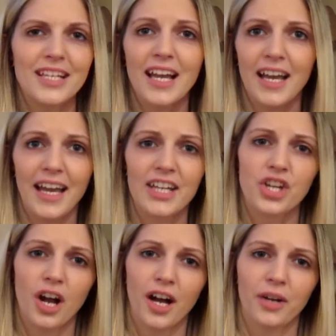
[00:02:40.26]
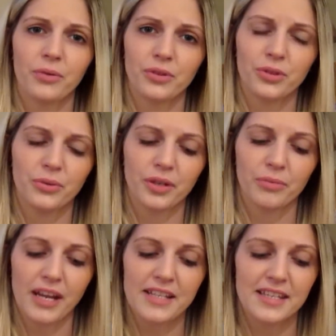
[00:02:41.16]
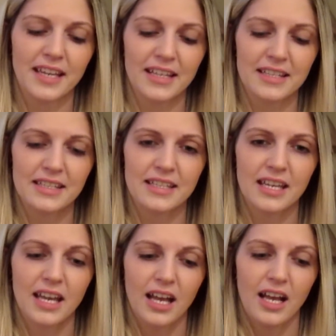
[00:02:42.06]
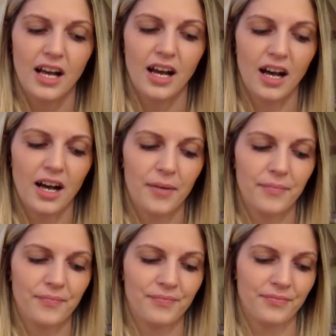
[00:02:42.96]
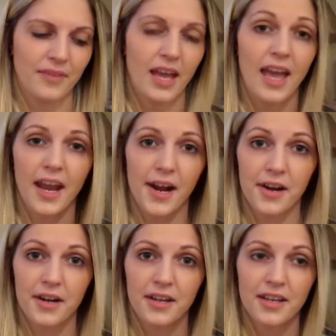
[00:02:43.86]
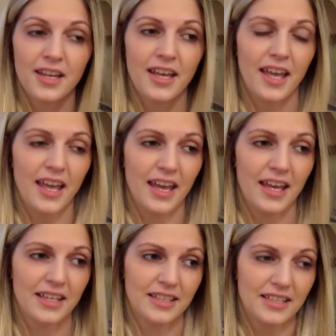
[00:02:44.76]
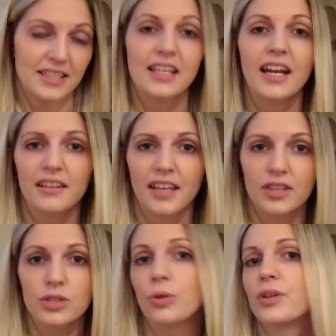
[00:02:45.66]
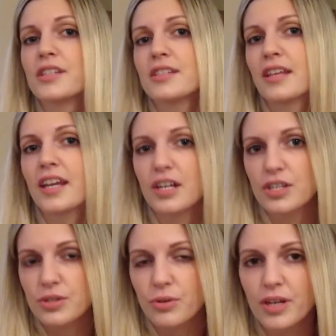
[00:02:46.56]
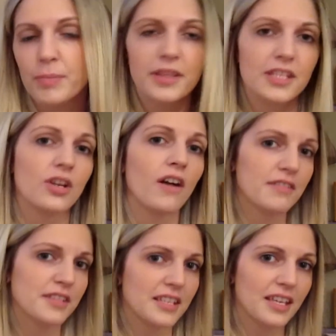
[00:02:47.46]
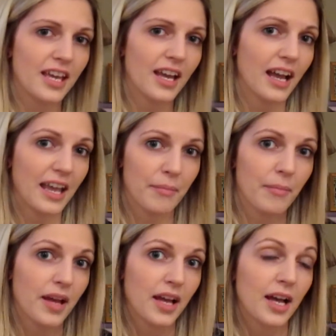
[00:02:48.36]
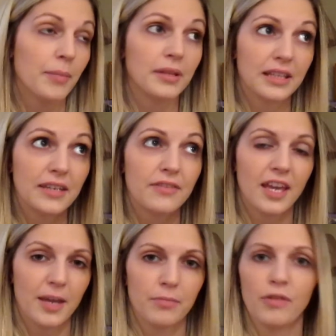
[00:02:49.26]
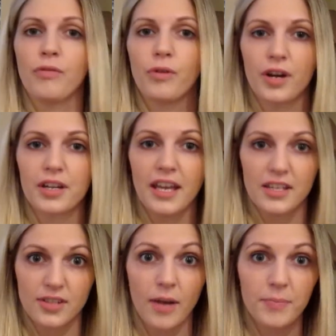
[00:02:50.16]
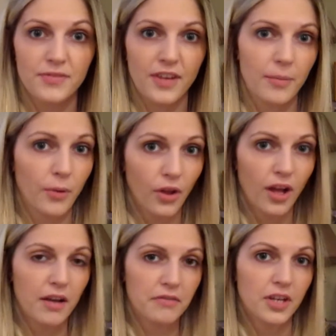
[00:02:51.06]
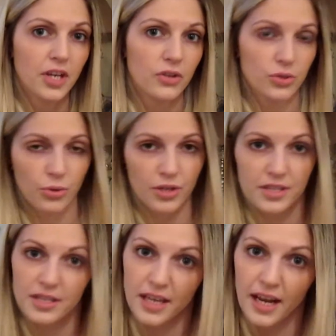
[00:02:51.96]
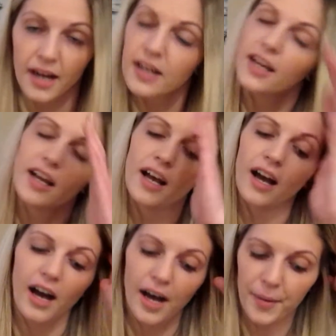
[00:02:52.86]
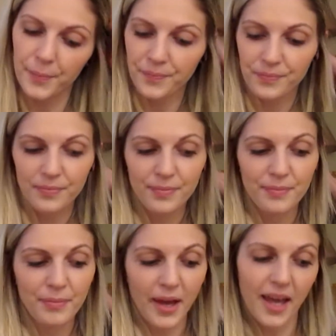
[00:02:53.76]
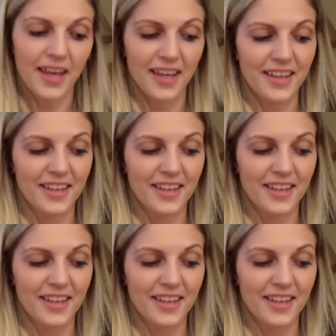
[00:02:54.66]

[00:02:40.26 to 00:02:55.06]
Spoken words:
a hedgehog doing a race against a hare. And it's kind of like the tortoise and the hare story, but this obviously came before Aesop's fable of the tortoise and the hare. But